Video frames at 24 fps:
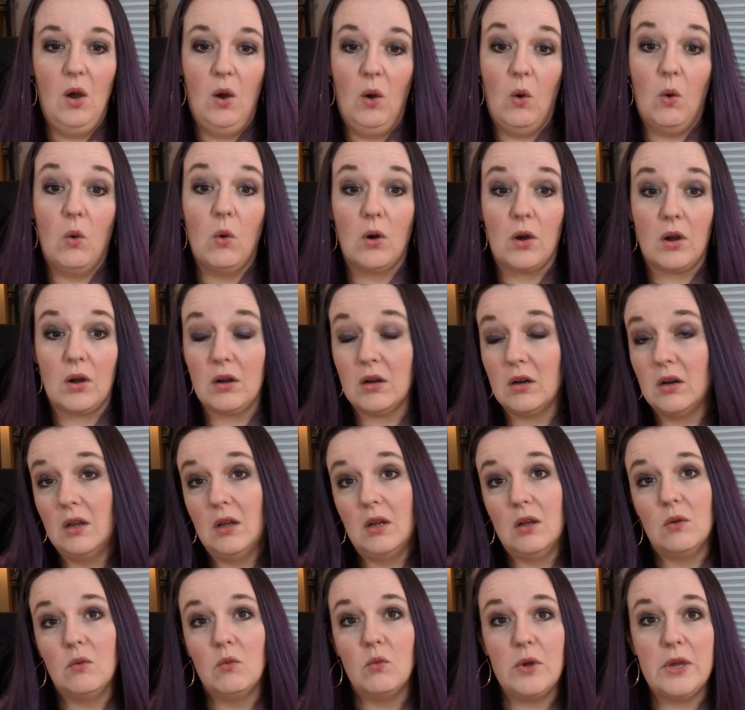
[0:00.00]
Or
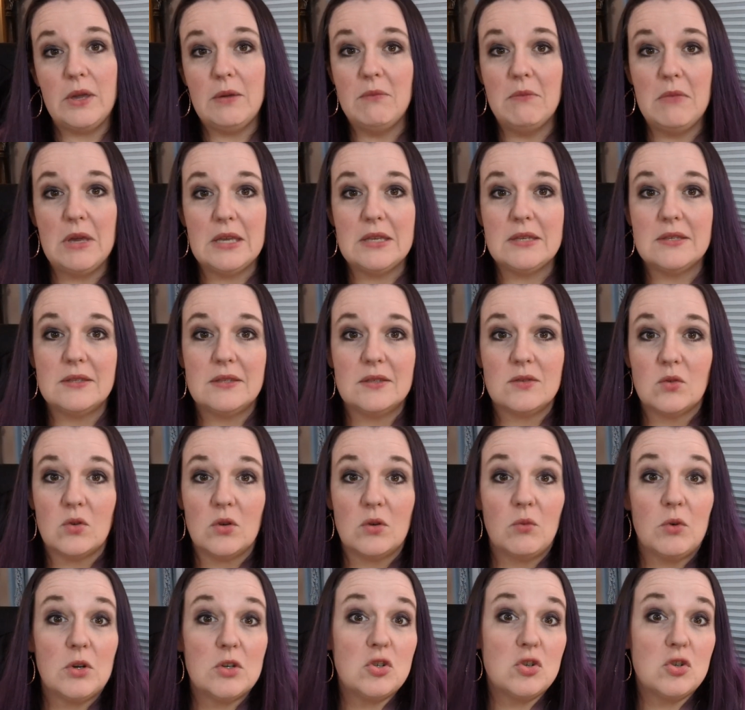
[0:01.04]
we miss, or we're